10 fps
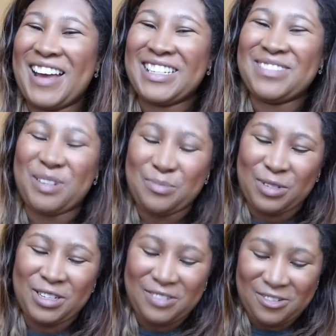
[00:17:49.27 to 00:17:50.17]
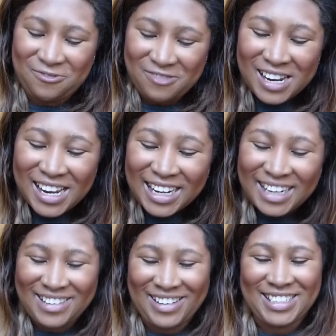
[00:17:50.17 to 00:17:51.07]
asked my boyfriend
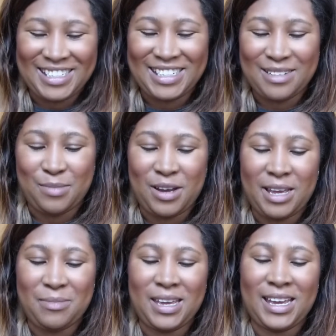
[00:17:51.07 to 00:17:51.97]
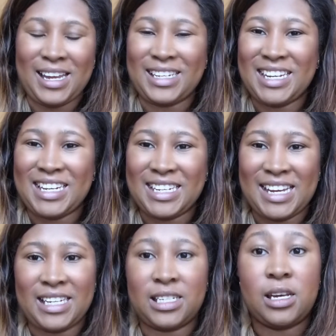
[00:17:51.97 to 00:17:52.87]
really nicely to buy me, and he
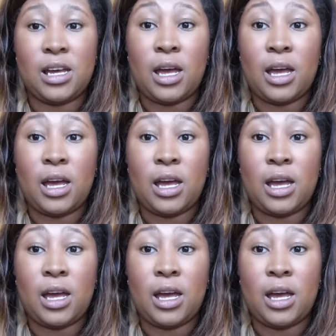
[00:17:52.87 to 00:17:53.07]
did.